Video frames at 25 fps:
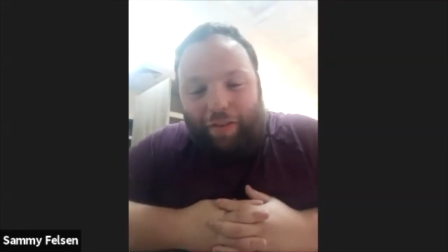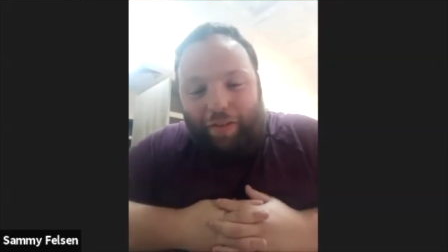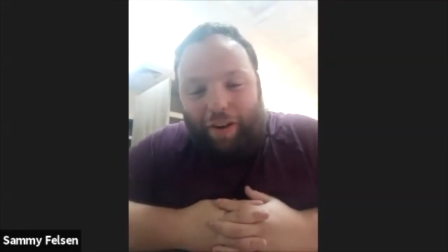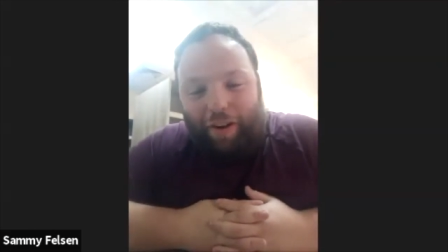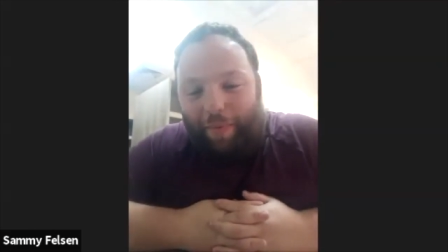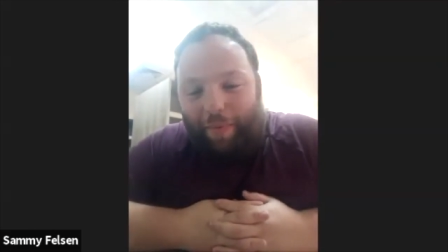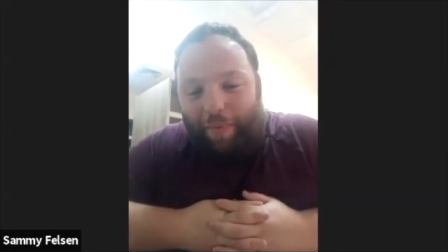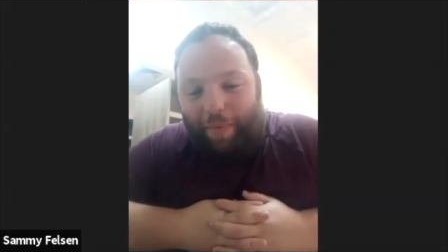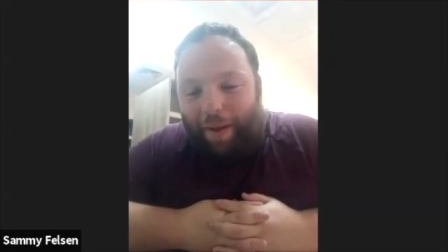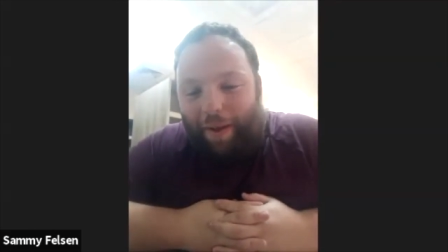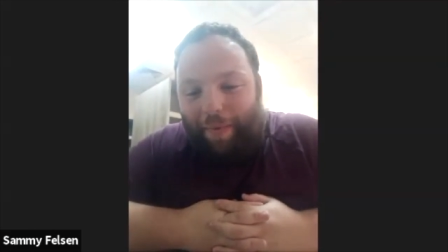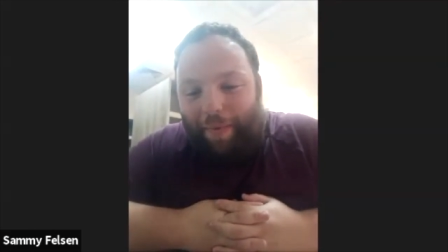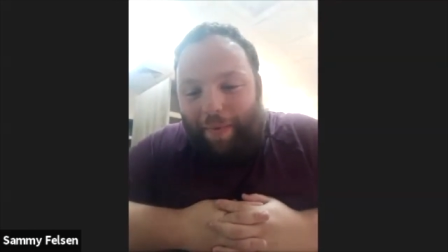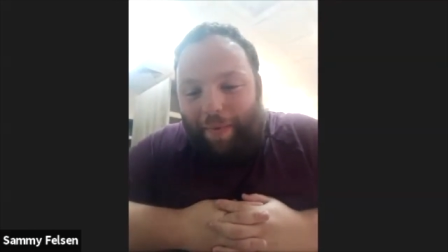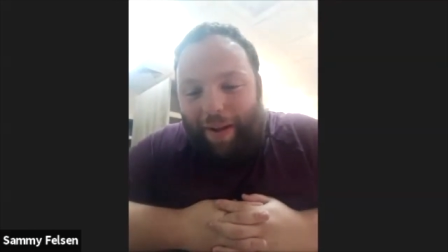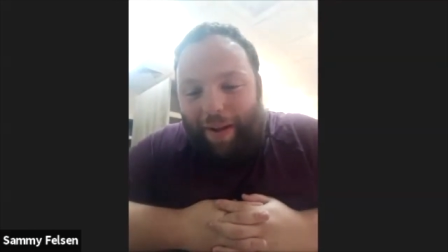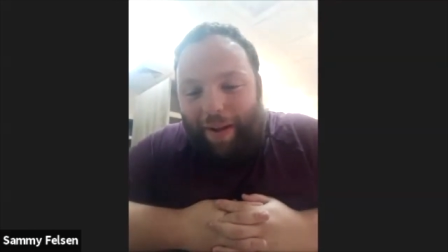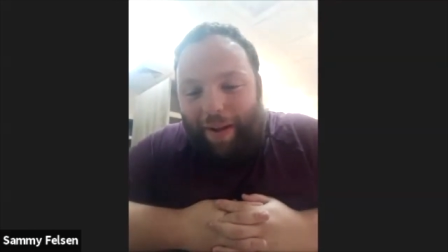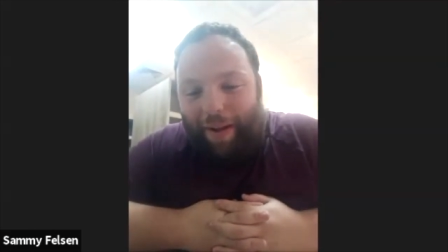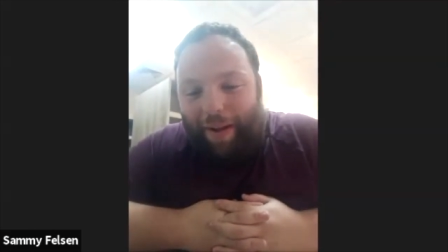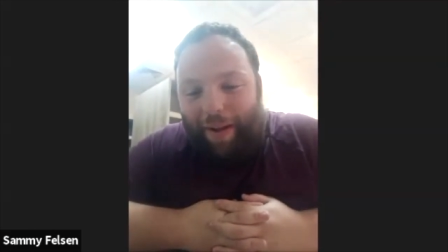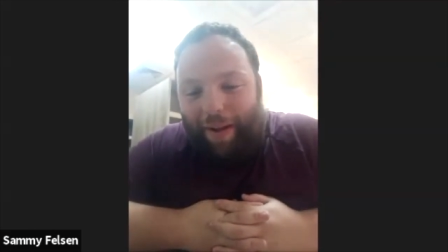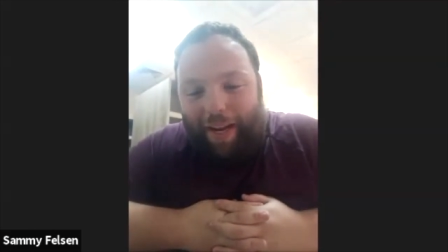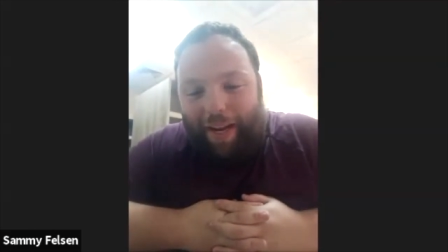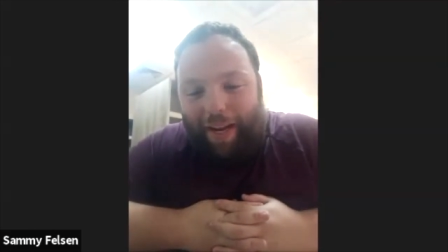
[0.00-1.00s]
I still recommend
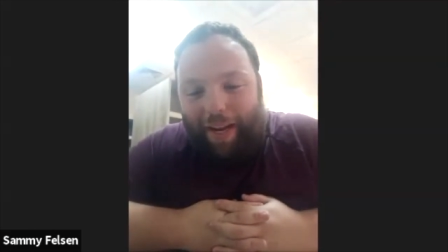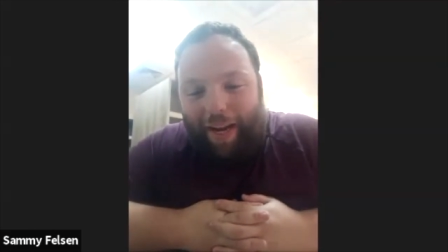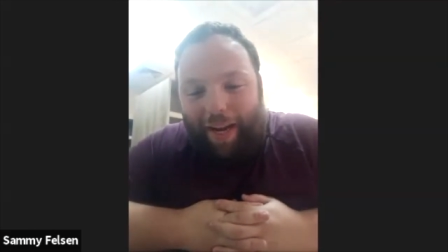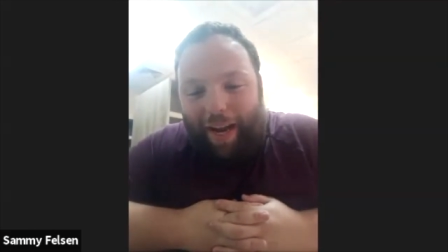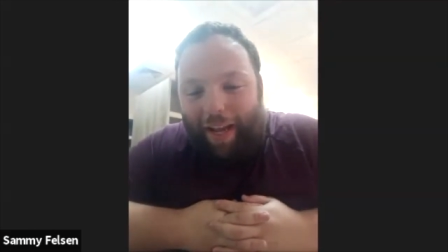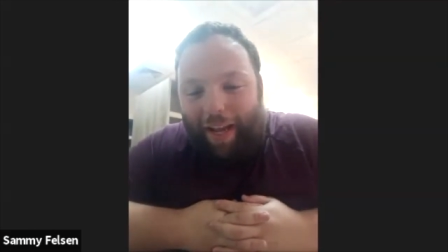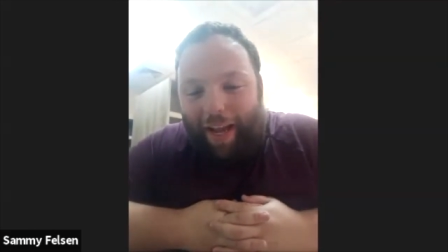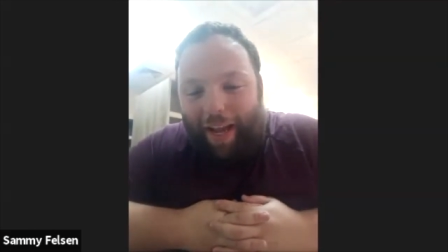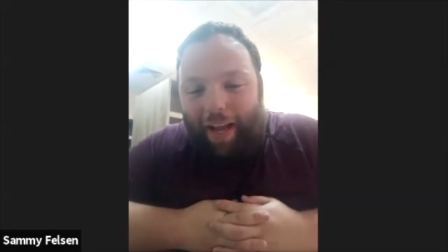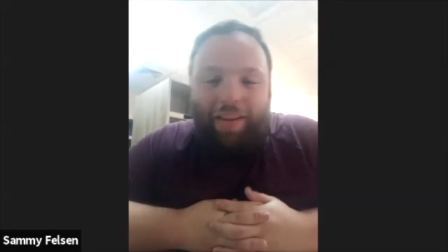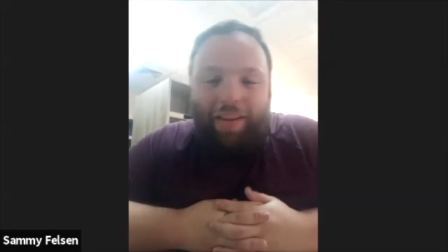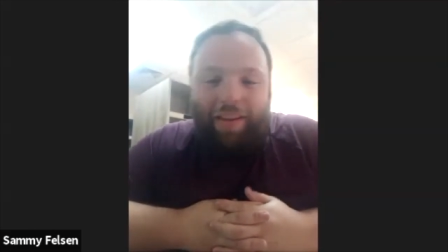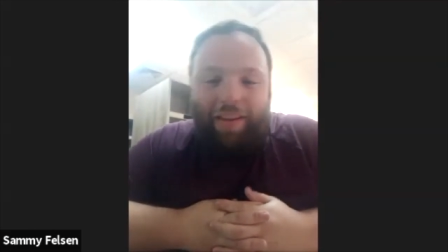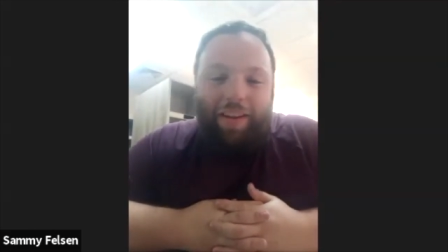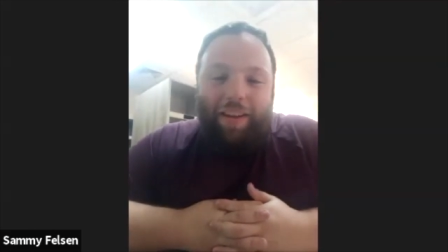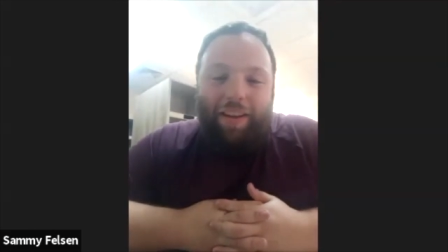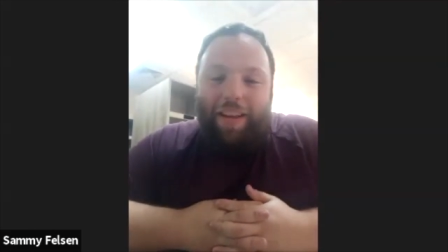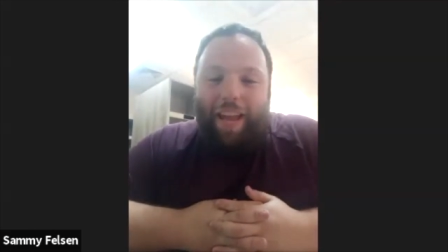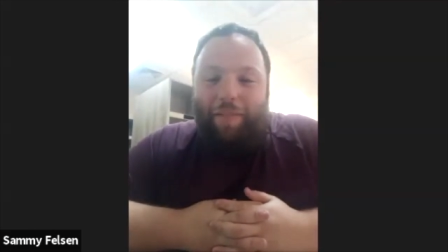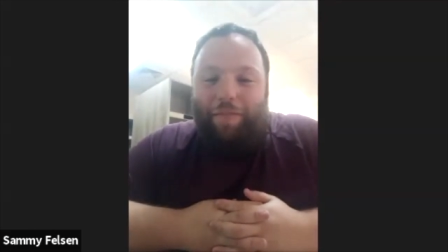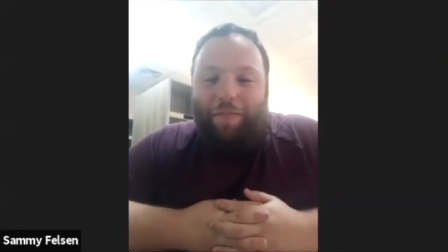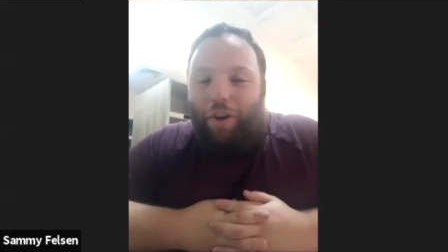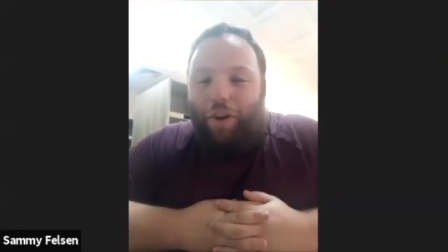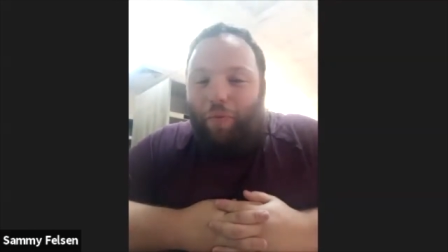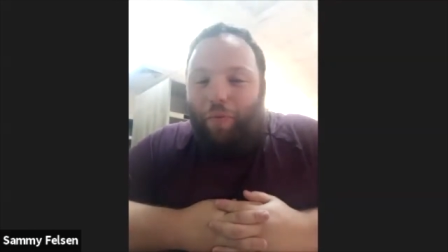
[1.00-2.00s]
making an aliyah
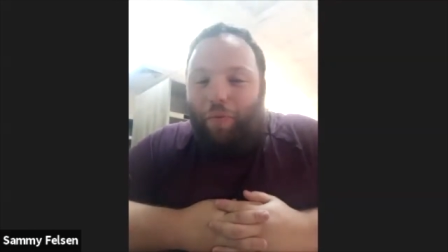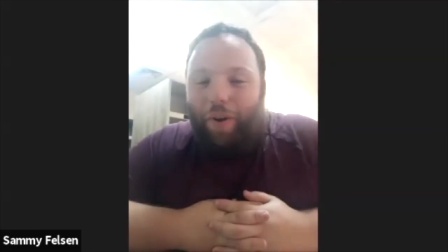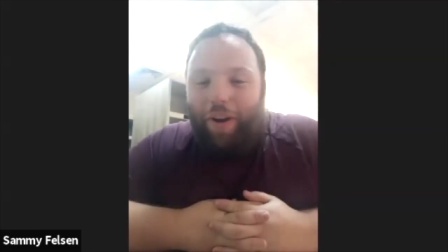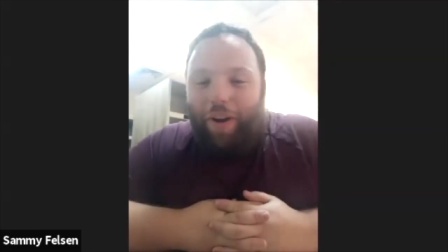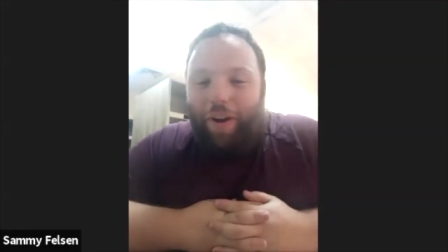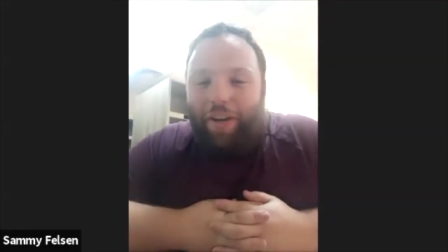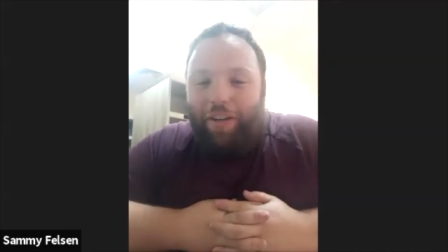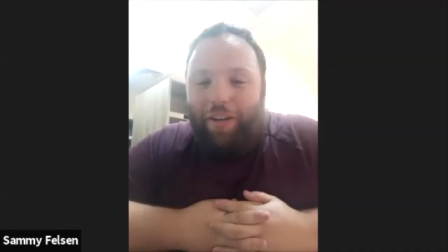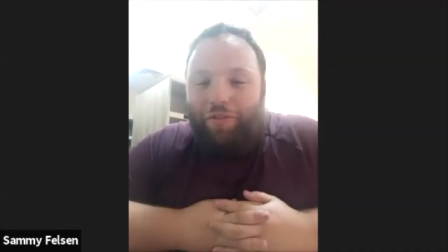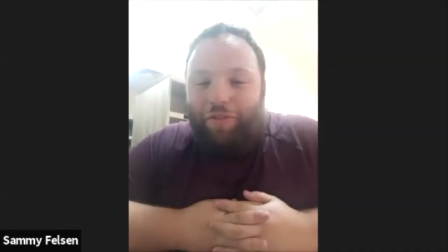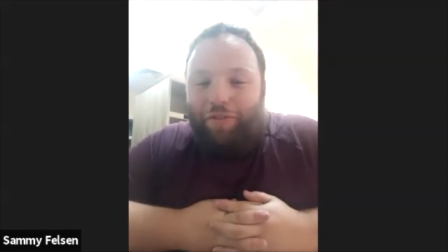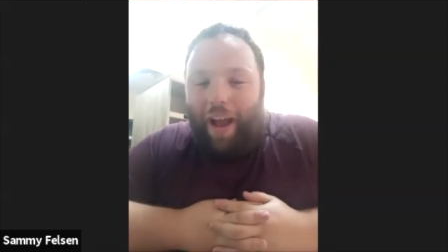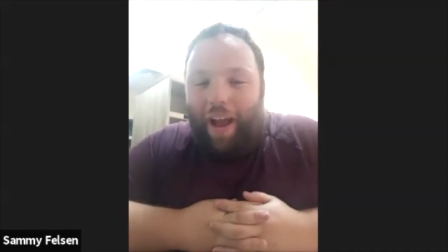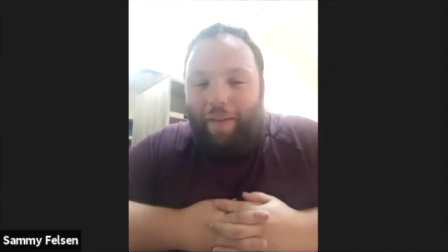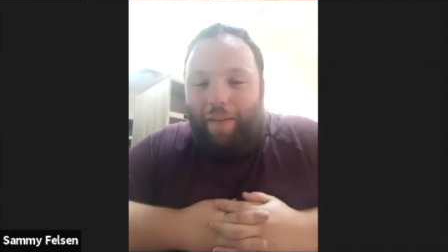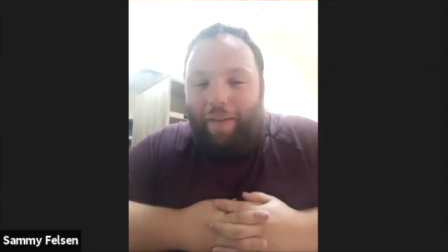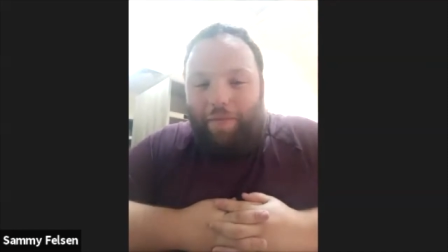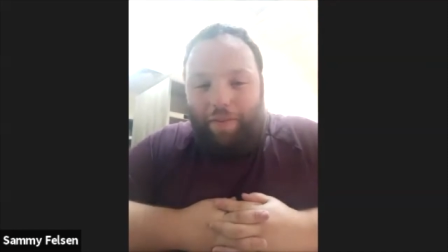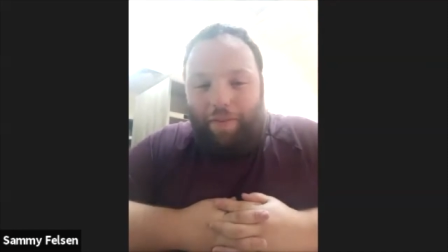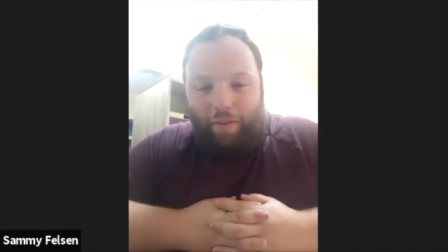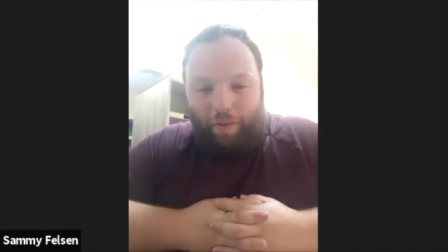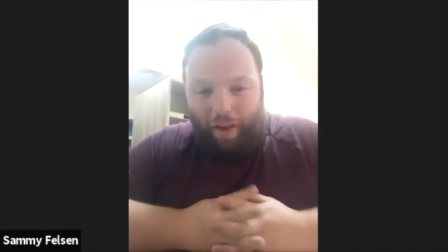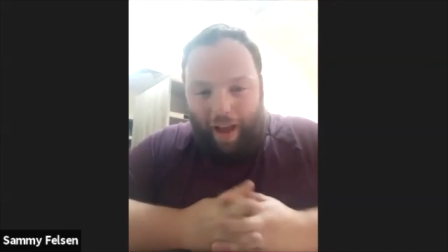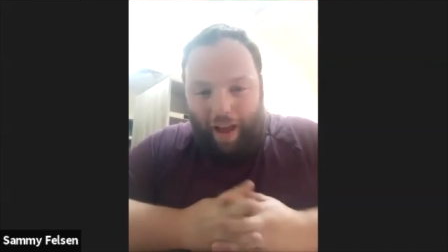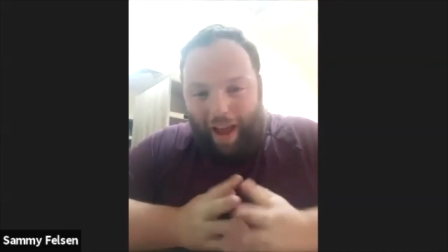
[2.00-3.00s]
if you don't want to
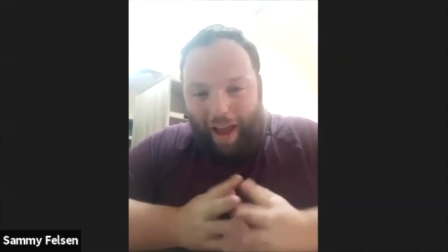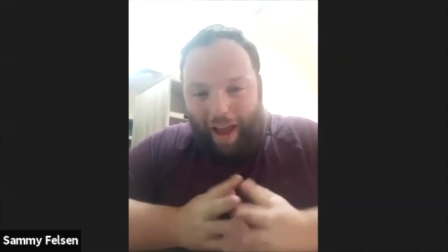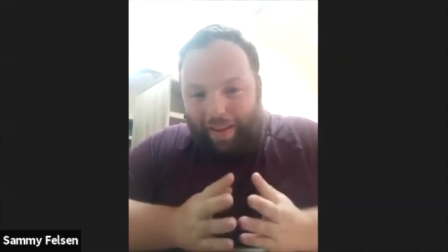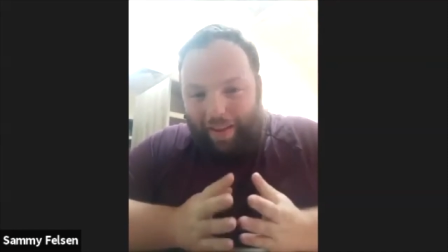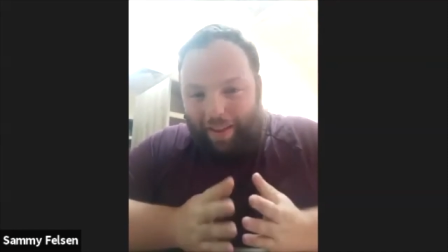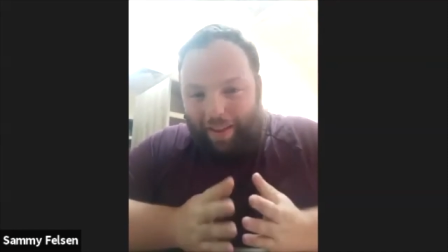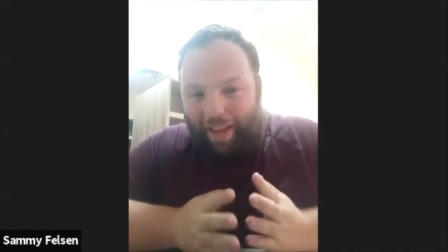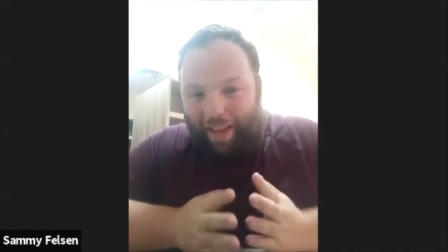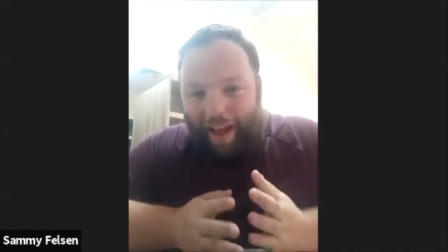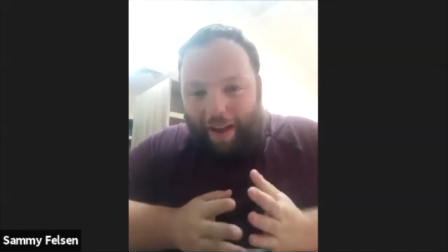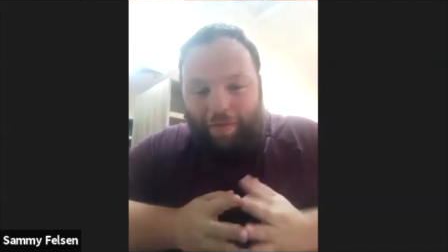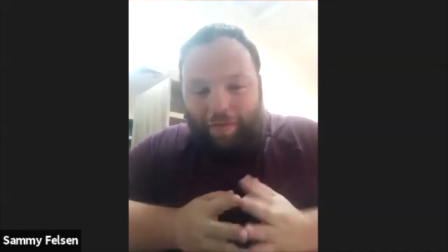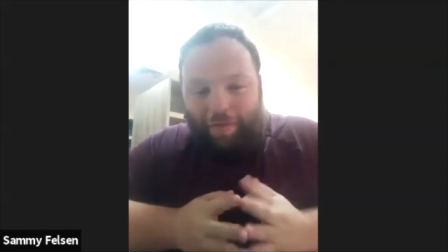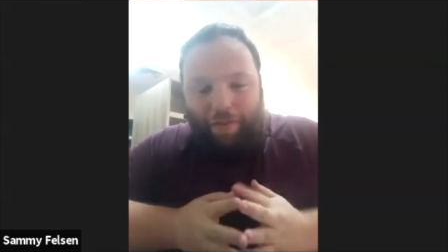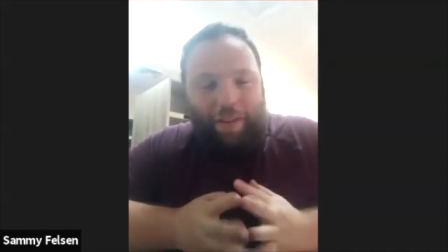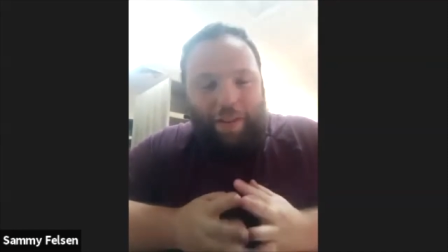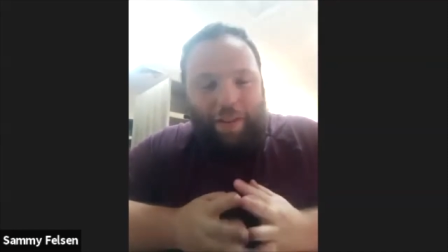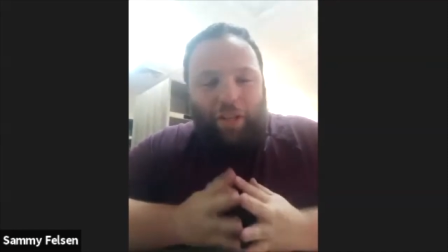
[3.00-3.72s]
draft at,